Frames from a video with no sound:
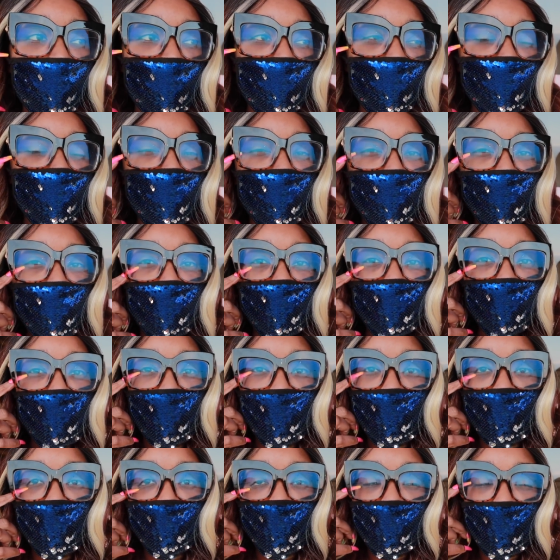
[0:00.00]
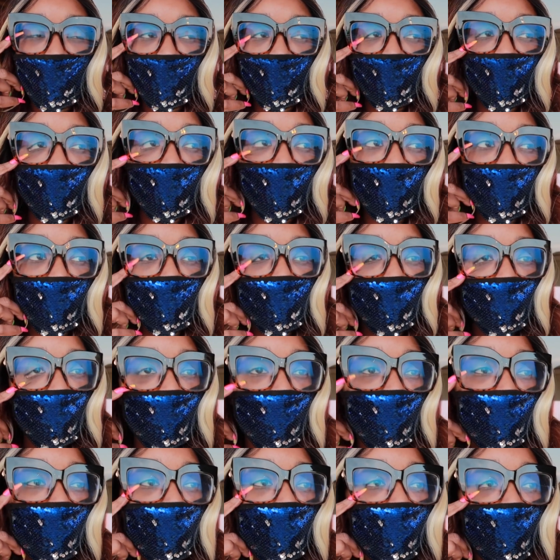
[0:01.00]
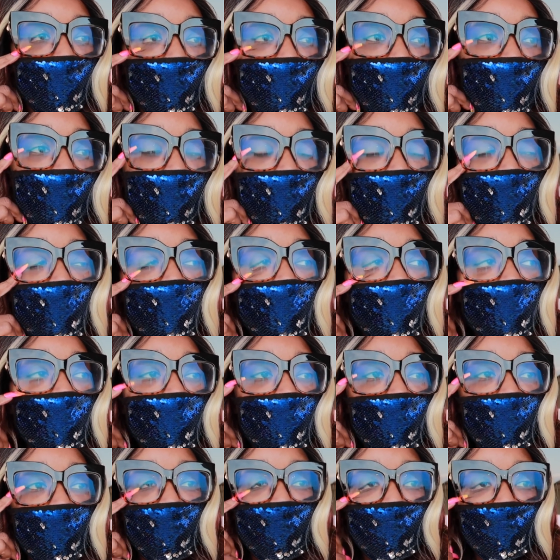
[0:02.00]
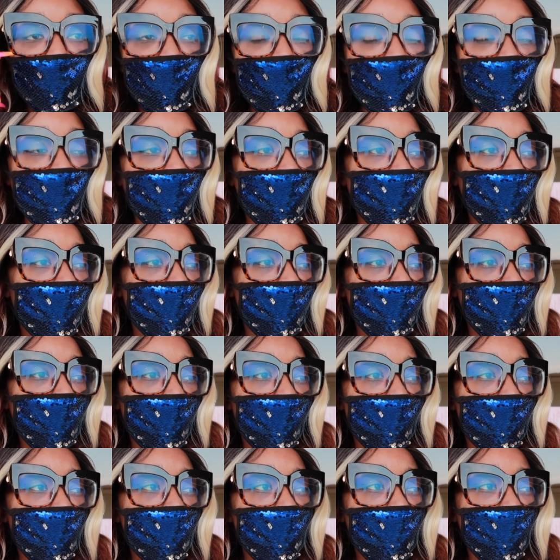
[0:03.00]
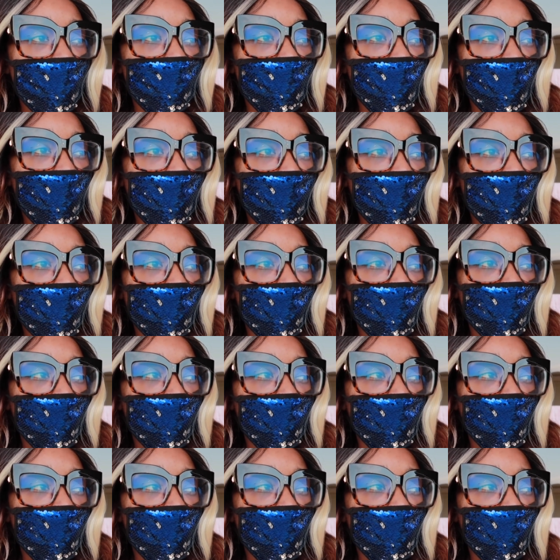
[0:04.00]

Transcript: I usually do, so I just got garlic butter. I'm finna tear these things up though.